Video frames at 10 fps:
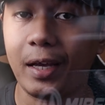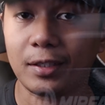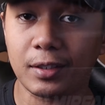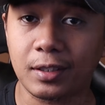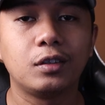
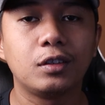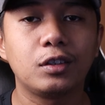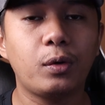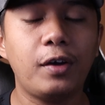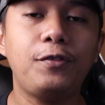pesos.
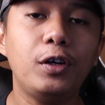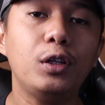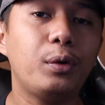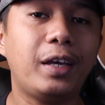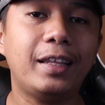So if you're
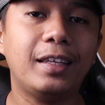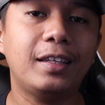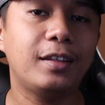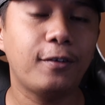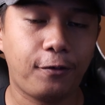located
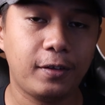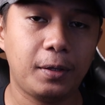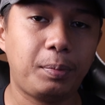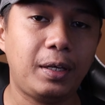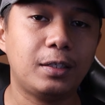in the
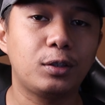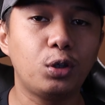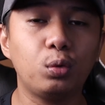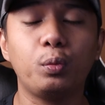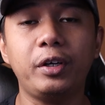Philippines,
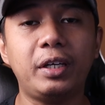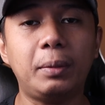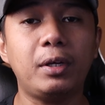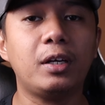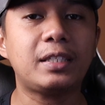don't worry
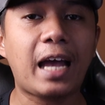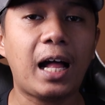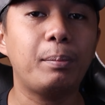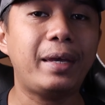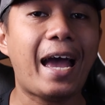because
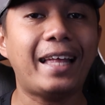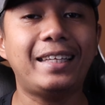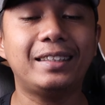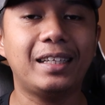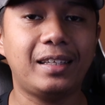I'll be
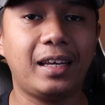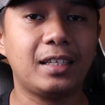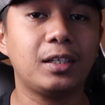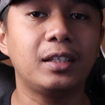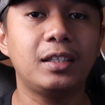adding the
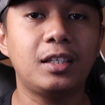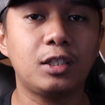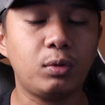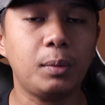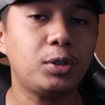links on the
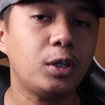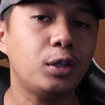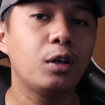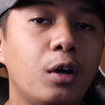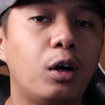
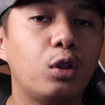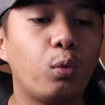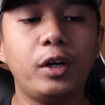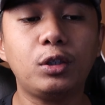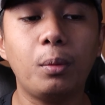description on
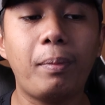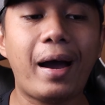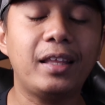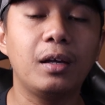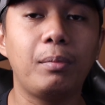where to
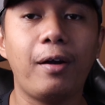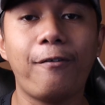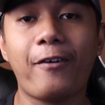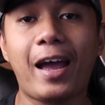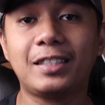buy the
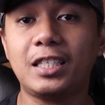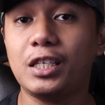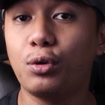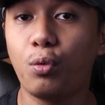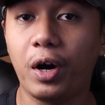Mirfak
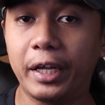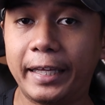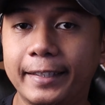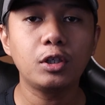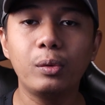
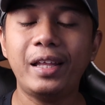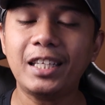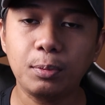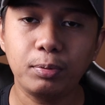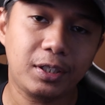TU1. So
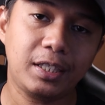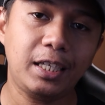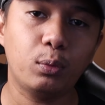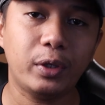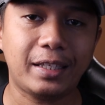let's
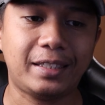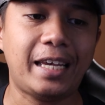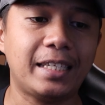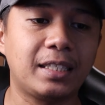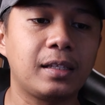proceed with the
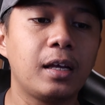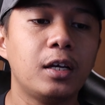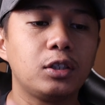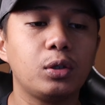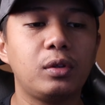test.
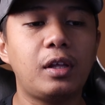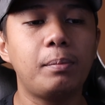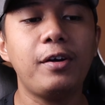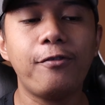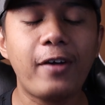So the
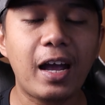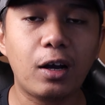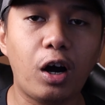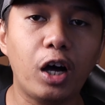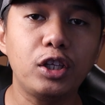
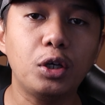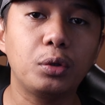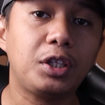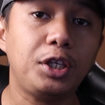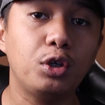Mirfak Audio
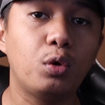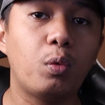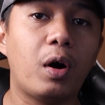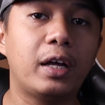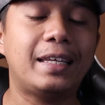
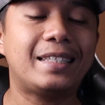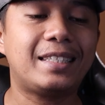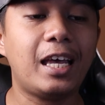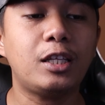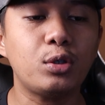TU1 is
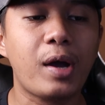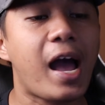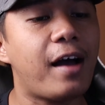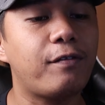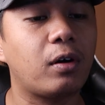said to
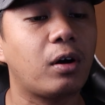have a